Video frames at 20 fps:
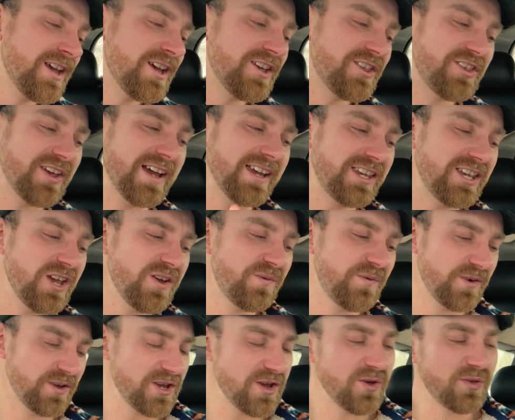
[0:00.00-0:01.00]
Thank you
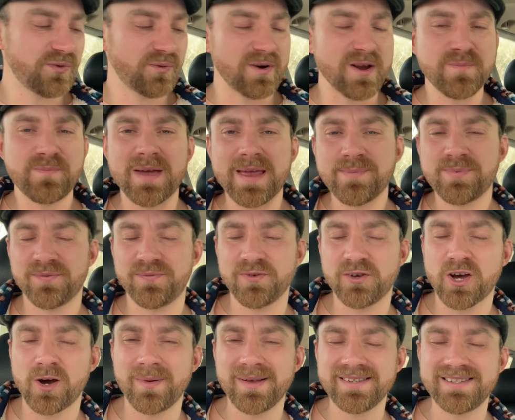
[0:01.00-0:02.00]
for you 3 people for
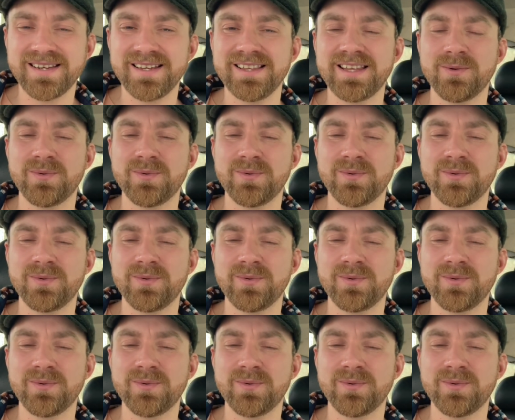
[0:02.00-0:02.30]
commenting.